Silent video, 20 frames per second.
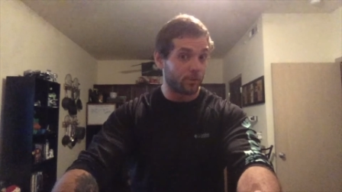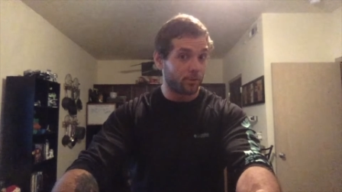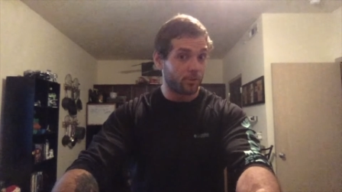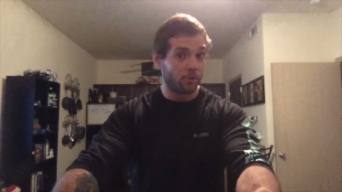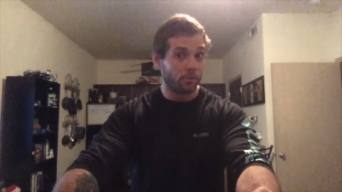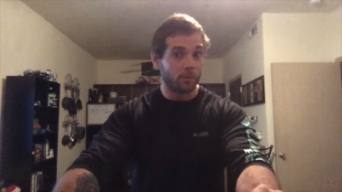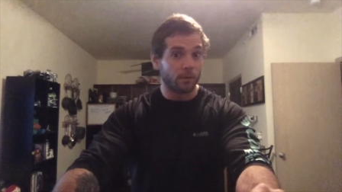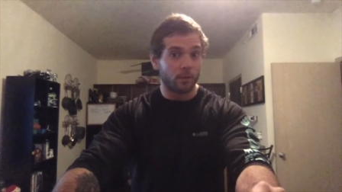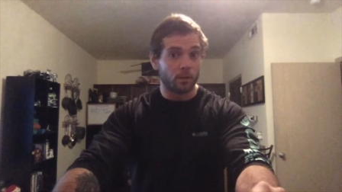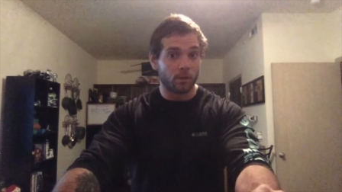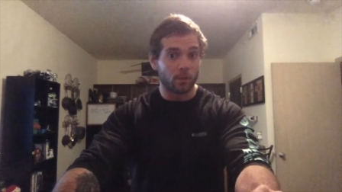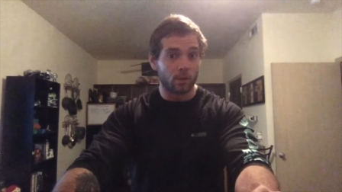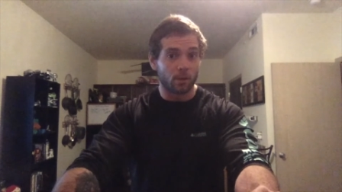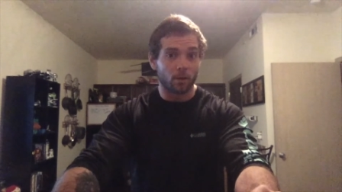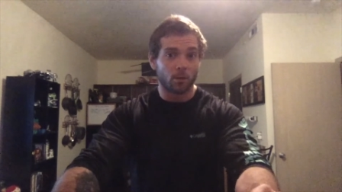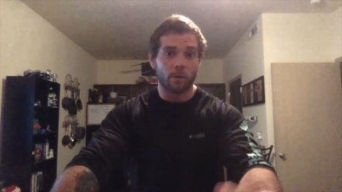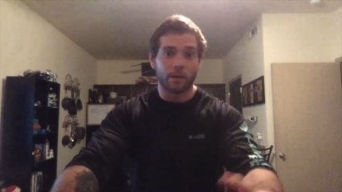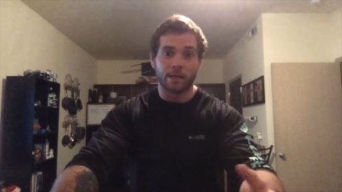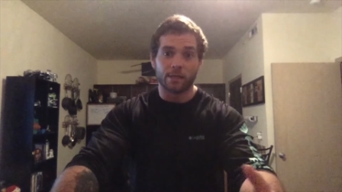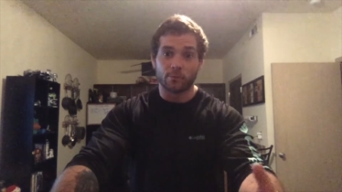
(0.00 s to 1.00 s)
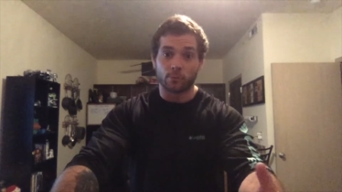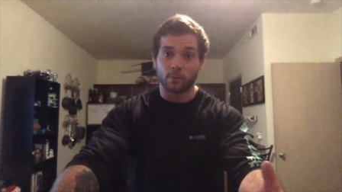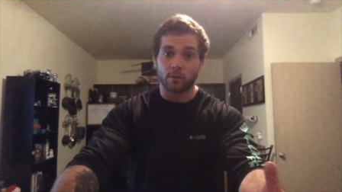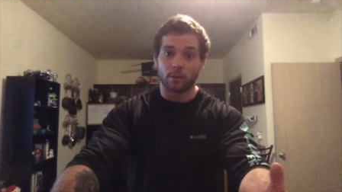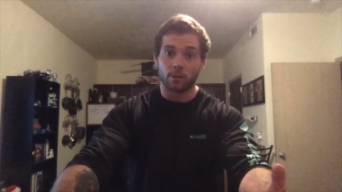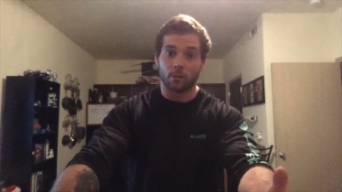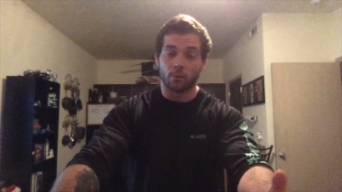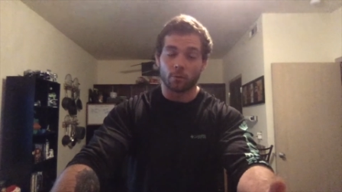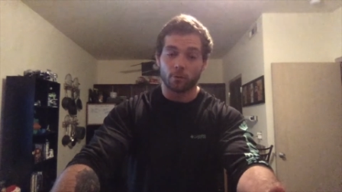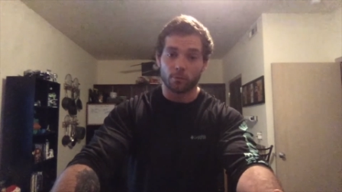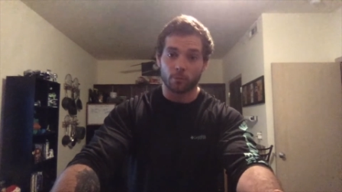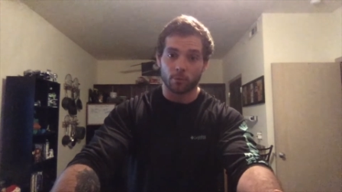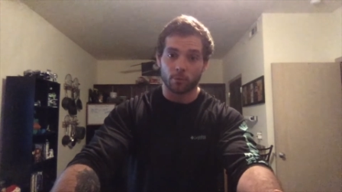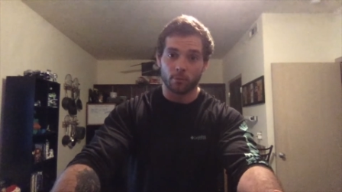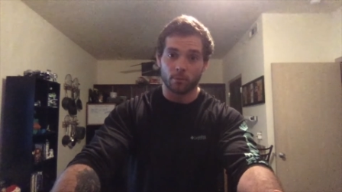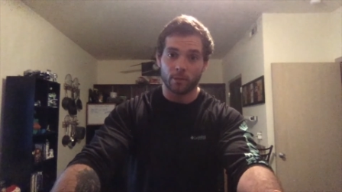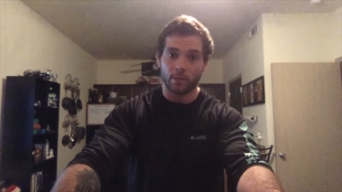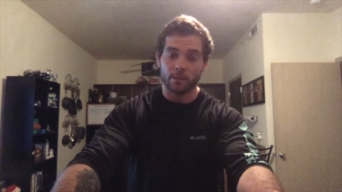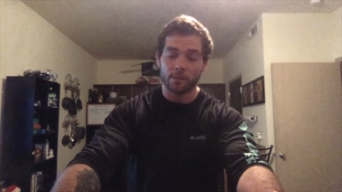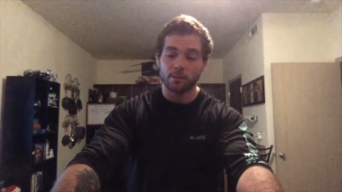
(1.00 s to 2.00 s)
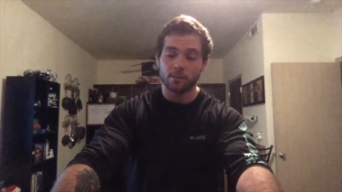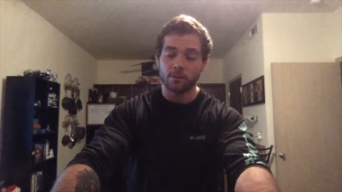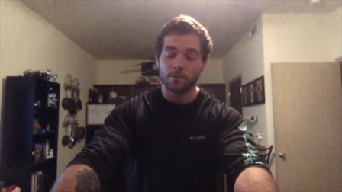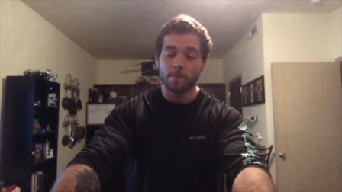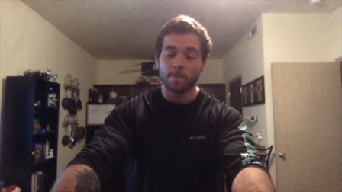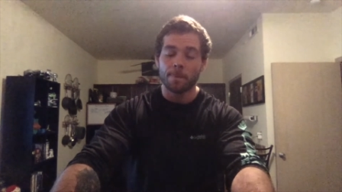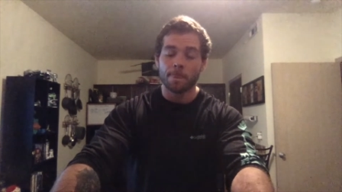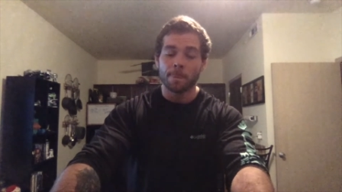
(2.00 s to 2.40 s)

to and know as we go through this.